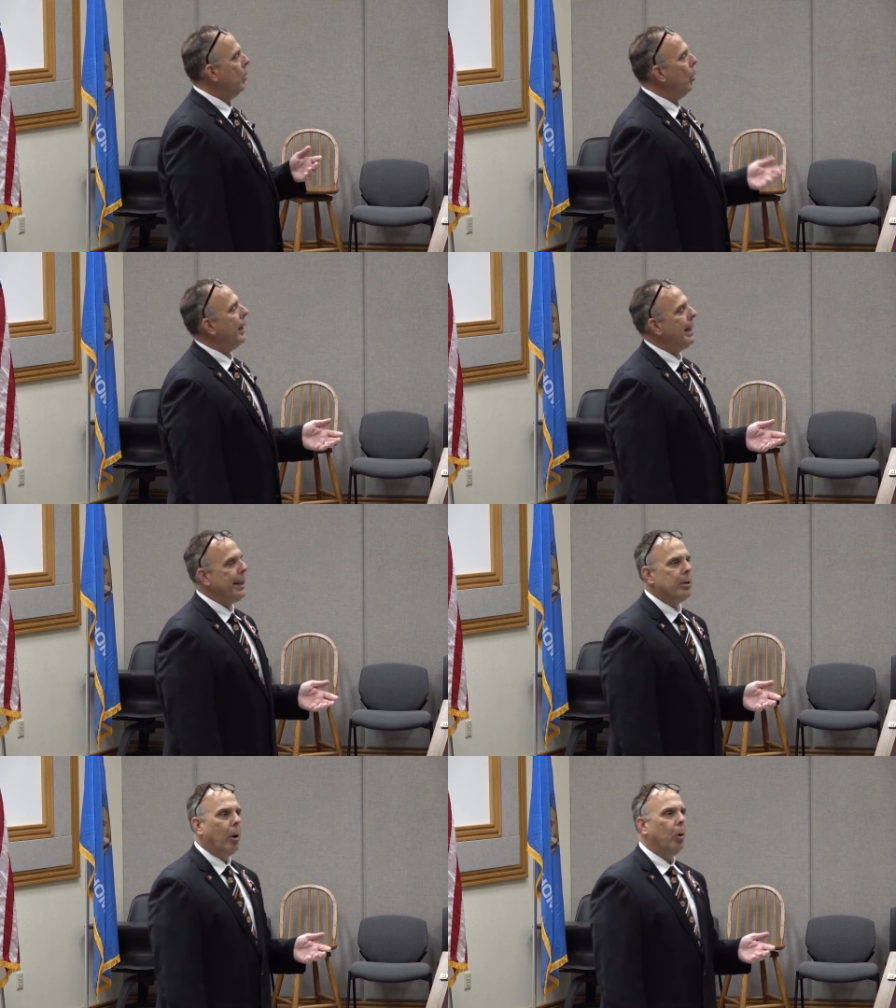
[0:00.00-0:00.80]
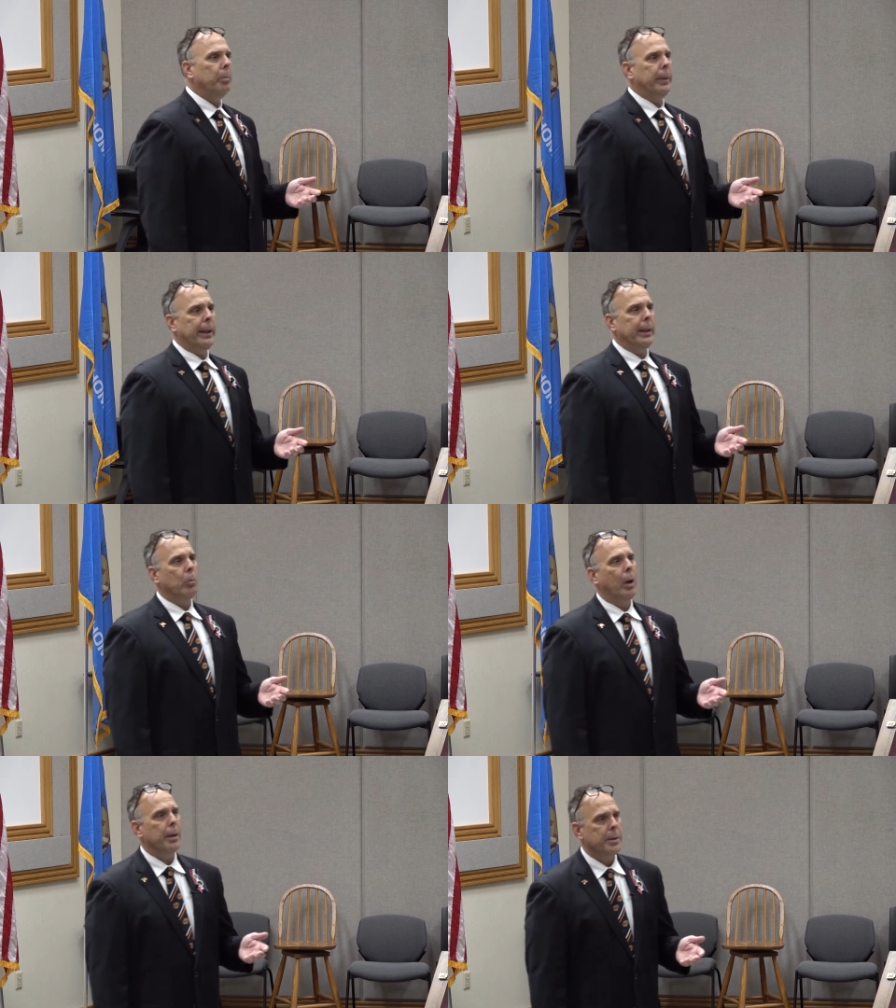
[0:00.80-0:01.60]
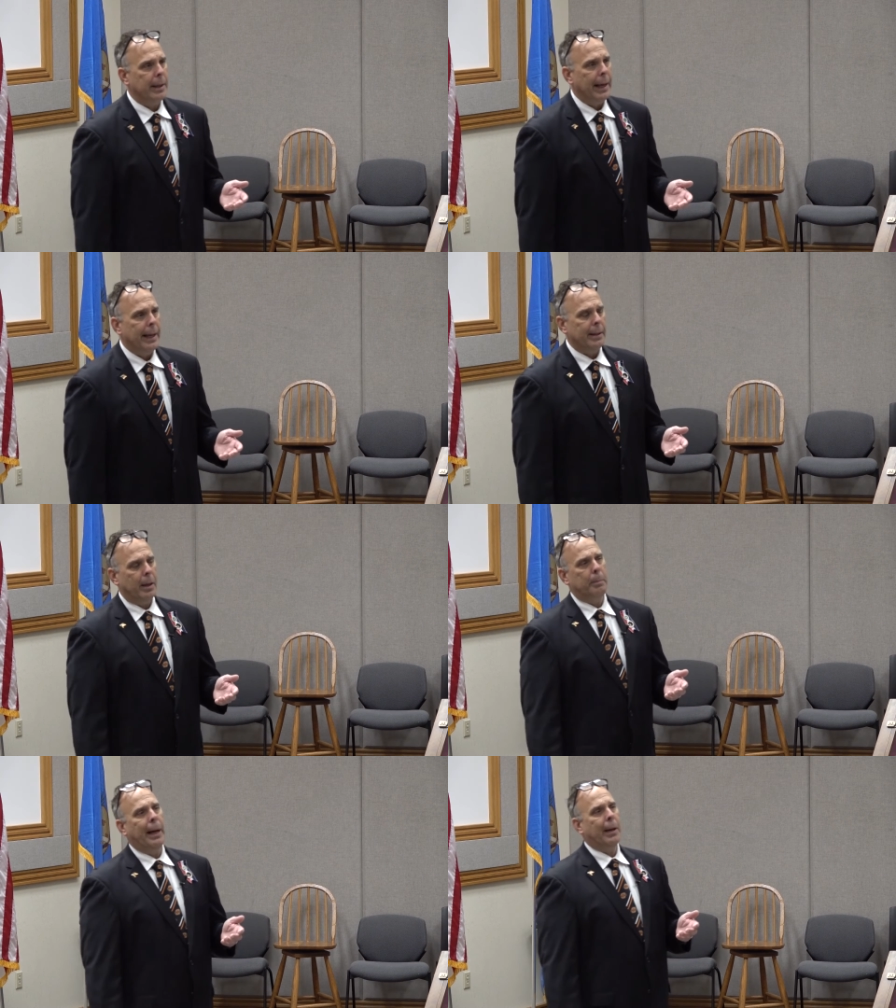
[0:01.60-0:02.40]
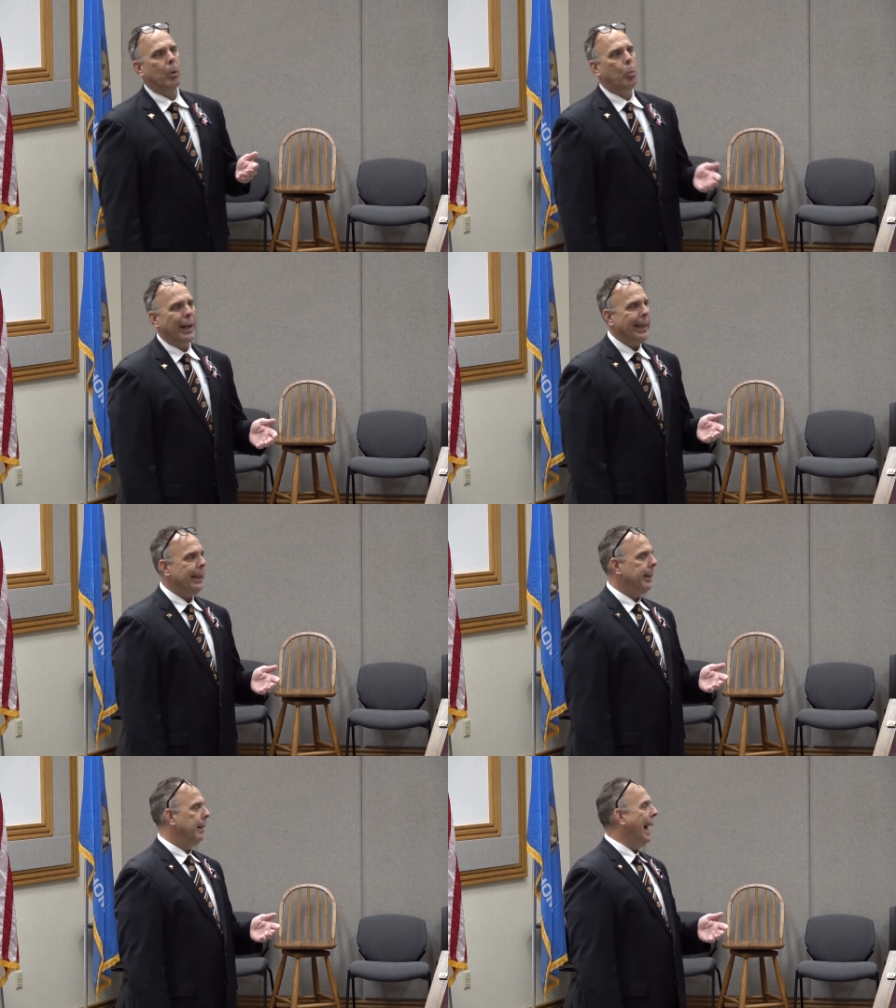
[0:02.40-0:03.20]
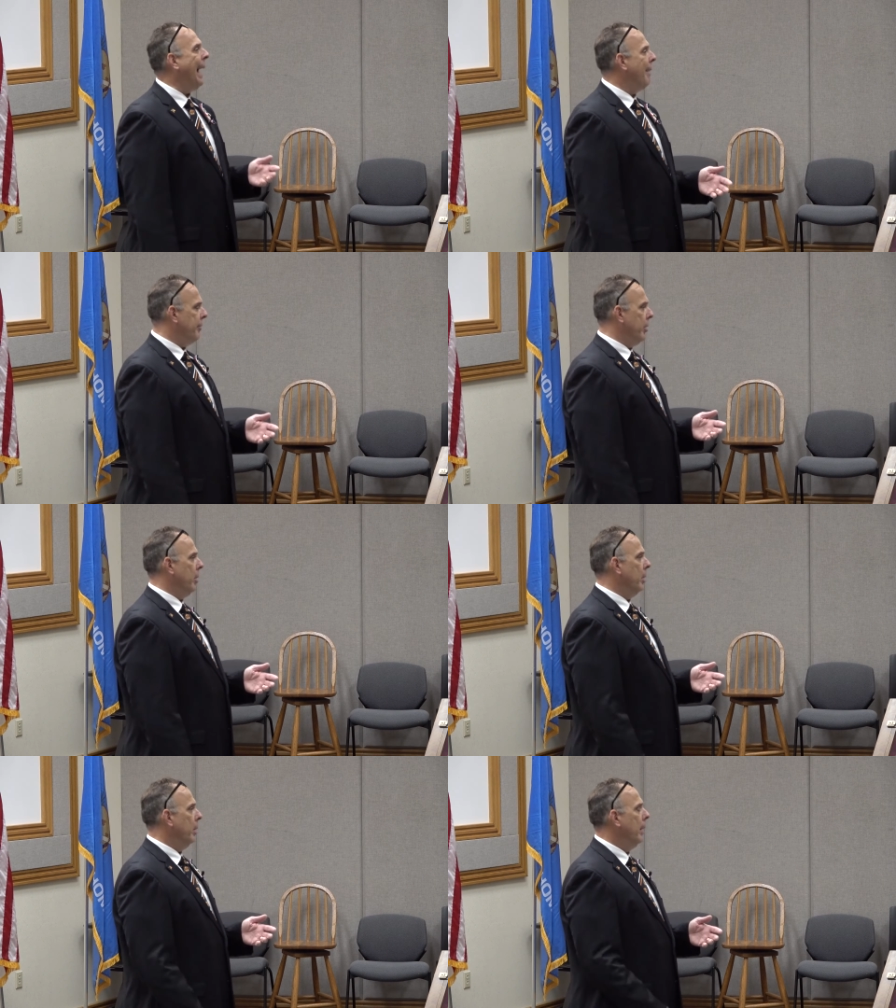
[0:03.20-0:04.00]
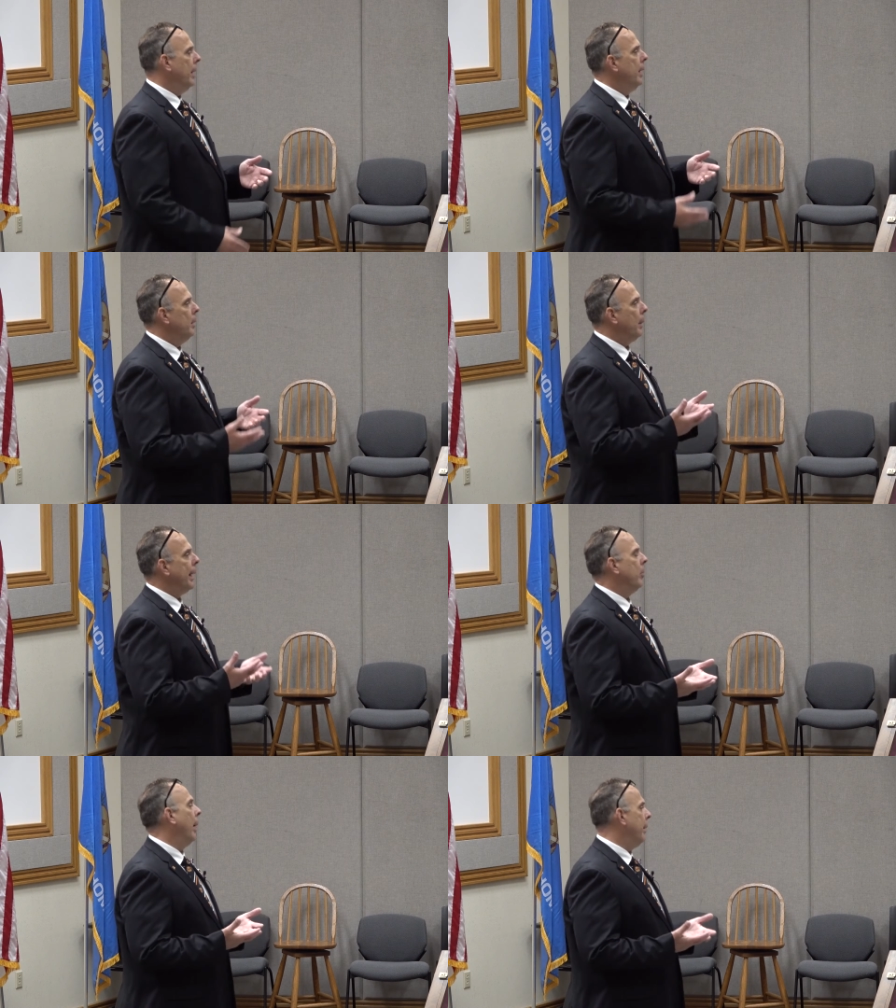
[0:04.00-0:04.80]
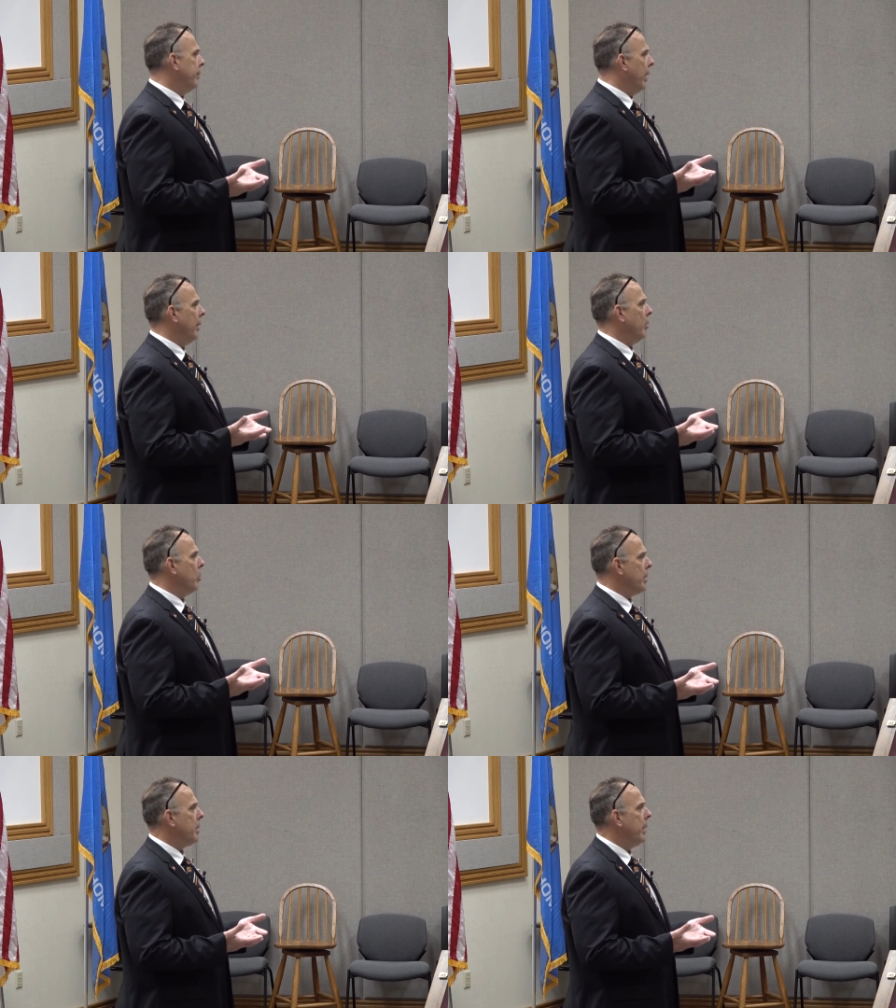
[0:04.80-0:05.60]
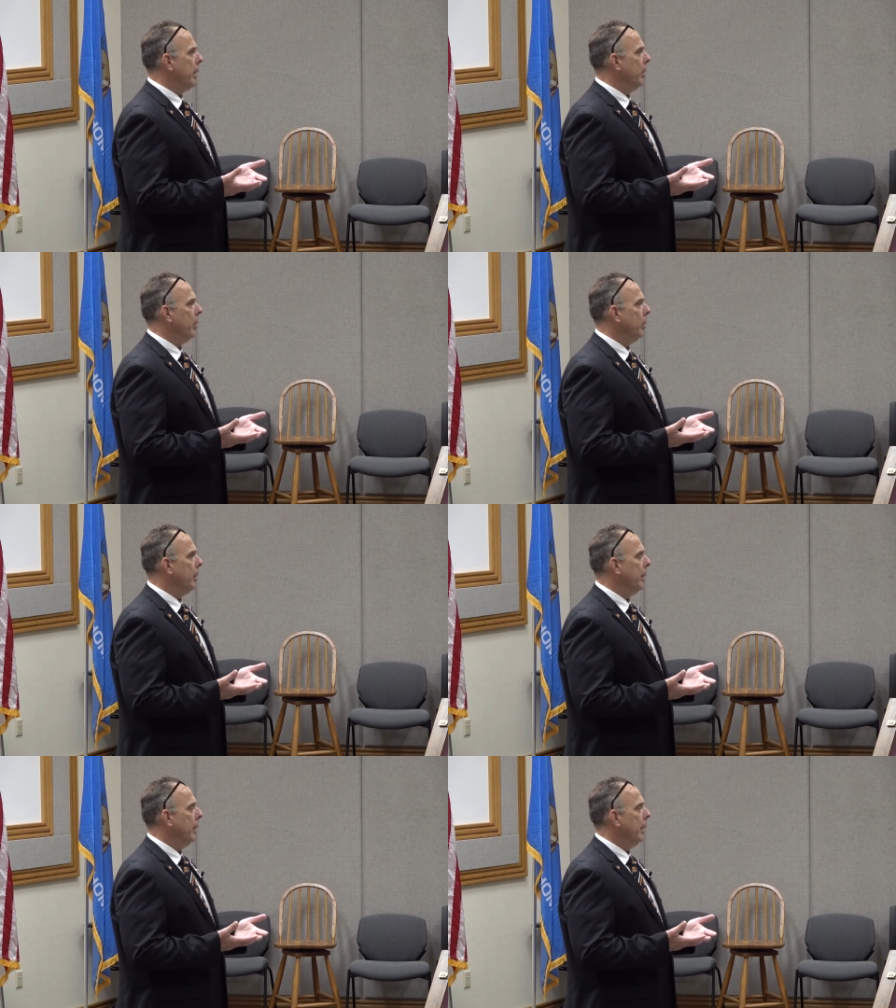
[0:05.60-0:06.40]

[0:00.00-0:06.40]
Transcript: What he told me was that about a week after my grandfather was killed,